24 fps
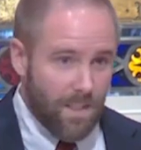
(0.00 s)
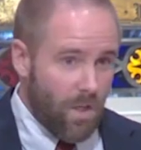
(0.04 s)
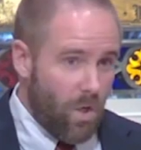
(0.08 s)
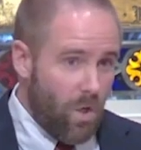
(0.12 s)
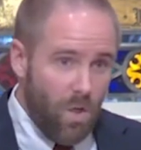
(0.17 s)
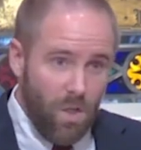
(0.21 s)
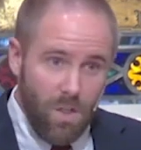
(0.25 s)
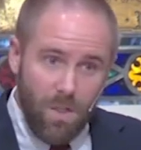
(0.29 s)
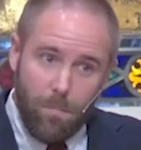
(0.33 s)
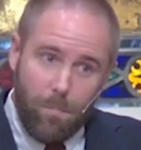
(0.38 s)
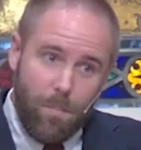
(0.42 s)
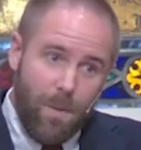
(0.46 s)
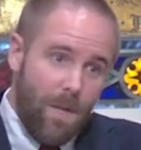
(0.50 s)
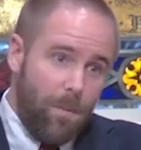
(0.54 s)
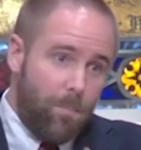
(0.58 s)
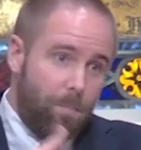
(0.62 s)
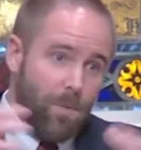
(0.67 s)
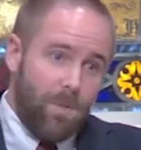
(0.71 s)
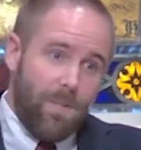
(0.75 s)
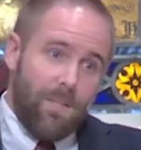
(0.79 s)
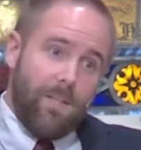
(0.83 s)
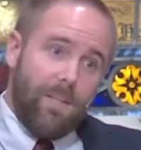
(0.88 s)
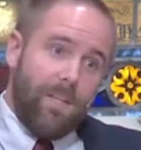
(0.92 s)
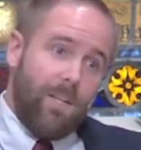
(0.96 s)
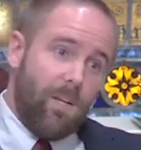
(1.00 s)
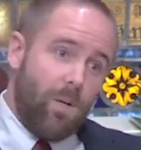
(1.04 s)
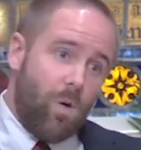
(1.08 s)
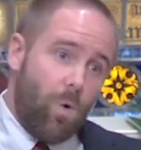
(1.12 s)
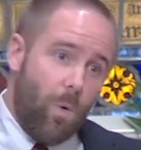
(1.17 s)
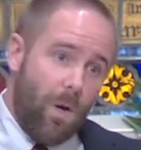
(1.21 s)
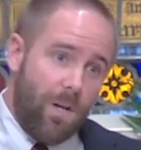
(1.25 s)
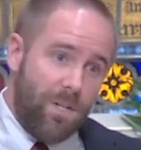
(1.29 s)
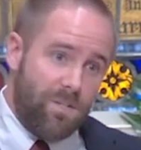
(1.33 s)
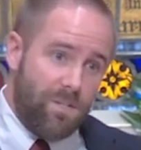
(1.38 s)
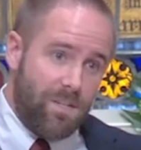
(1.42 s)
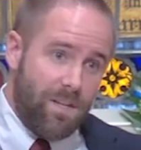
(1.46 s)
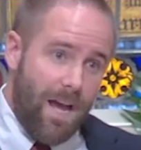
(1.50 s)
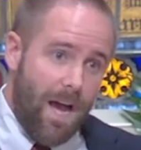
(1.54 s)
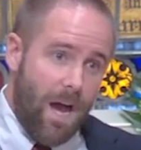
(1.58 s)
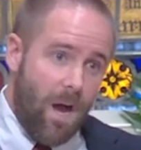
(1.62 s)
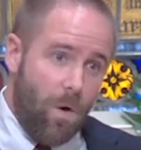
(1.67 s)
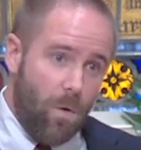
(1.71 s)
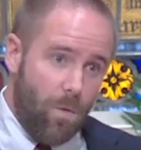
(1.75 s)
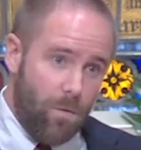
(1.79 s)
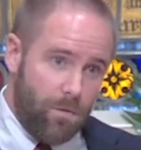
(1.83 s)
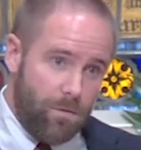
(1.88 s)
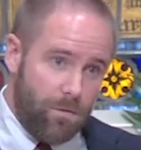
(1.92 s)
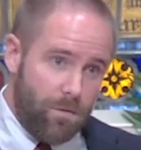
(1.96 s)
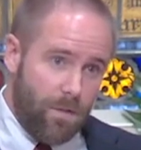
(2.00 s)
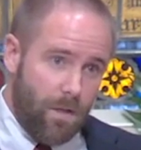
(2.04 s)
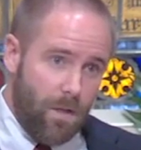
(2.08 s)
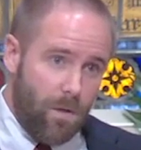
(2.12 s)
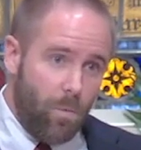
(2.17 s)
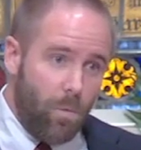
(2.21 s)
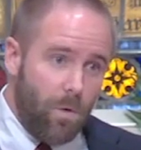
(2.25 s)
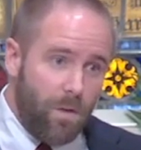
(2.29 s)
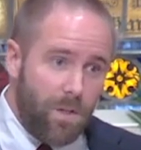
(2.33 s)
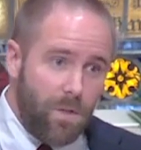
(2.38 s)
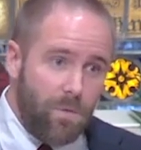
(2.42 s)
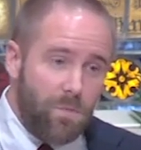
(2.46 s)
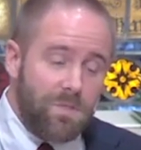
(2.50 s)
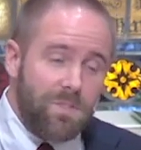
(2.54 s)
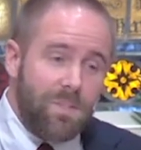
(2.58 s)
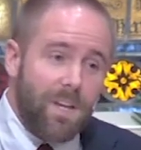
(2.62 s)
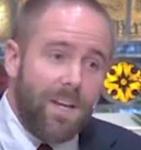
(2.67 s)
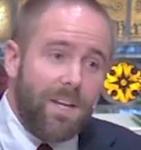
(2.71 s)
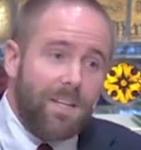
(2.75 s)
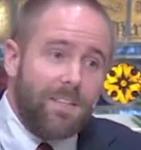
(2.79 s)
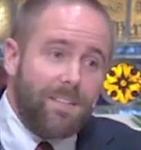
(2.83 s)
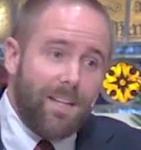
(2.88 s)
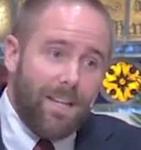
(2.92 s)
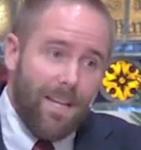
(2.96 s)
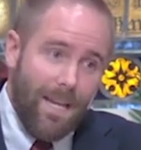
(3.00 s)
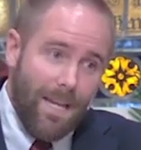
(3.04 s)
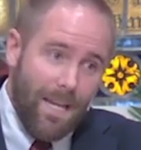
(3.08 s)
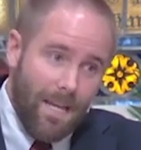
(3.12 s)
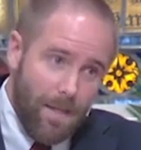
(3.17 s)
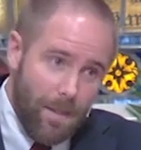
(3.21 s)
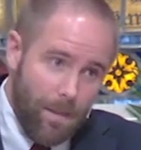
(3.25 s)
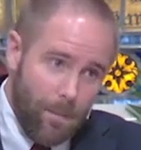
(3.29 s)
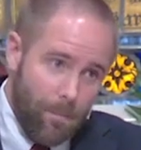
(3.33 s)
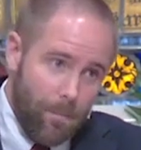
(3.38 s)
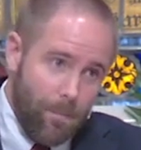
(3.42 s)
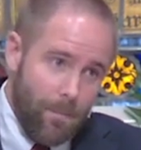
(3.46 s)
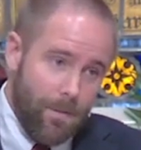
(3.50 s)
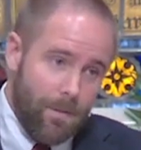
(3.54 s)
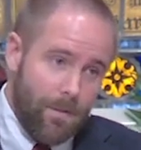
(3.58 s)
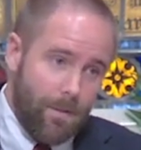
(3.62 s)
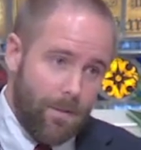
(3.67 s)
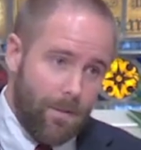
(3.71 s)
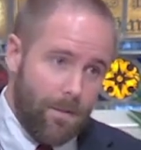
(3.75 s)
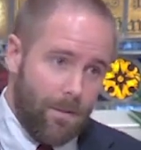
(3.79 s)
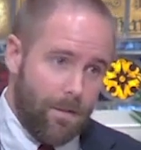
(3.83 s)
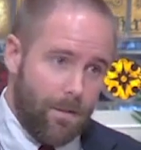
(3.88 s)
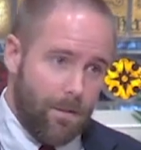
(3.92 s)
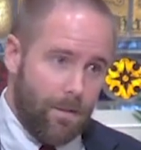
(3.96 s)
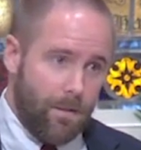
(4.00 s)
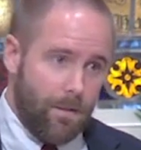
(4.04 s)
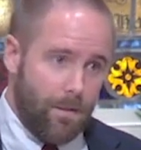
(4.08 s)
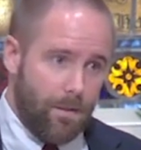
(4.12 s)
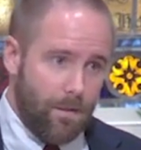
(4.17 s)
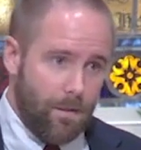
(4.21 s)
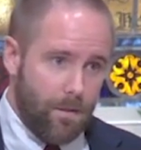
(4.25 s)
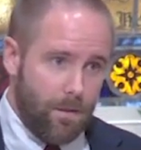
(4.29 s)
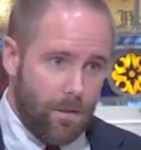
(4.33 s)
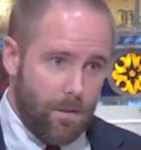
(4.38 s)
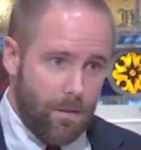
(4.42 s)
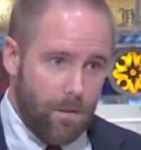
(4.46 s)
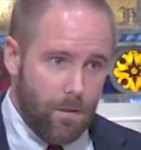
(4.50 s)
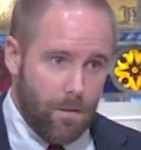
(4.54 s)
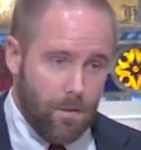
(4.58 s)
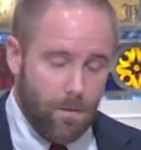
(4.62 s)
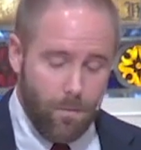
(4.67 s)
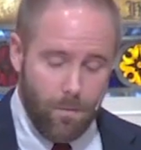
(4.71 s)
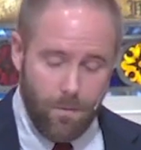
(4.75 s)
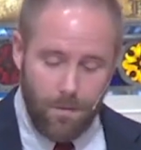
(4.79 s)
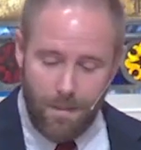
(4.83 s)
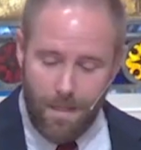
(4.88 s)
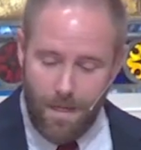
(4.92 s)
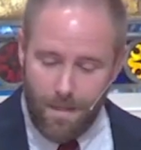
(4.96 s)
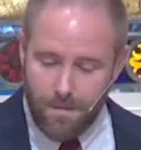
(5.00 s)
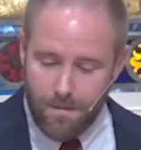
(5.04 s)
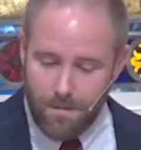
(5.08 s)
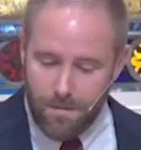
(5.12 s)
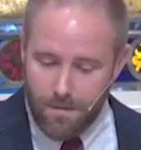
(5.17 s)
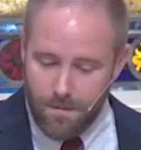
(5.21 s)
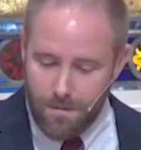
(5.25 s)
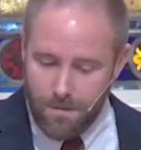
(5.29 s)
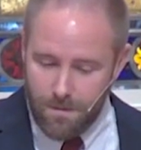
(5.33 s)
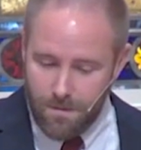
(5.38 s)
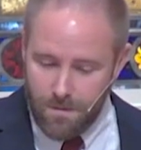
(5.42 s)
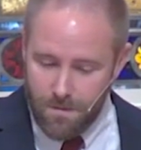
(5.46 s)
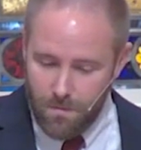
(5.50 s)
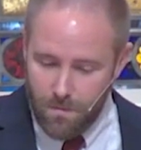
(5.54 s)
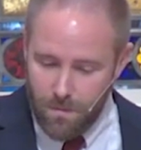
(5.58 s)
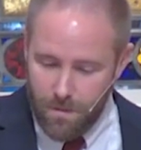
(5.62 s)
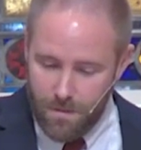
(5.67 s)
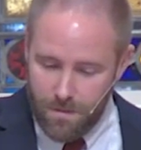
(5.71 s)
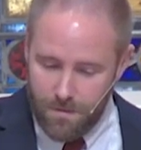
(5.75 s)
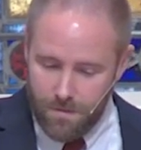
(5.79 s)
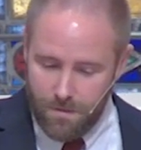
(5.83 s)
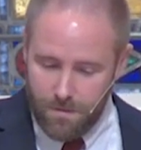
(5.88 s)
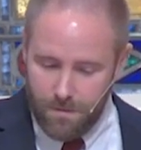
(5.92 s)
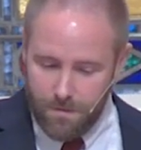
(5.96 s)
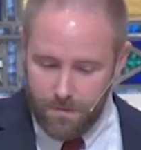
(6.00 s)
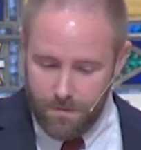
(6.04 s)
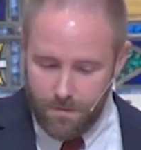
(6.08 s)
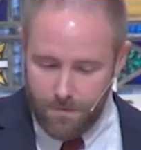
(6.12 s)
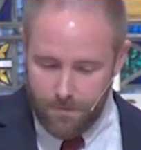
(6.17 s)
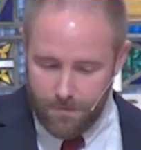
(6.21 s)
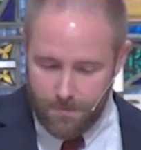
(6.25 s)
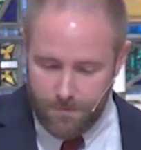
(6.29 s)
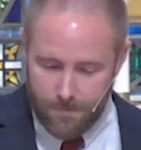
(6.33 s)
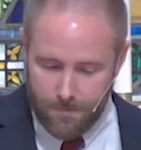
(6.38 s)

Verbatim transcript: Take all the people in the equation out, and what are you saying to him when that's the situation?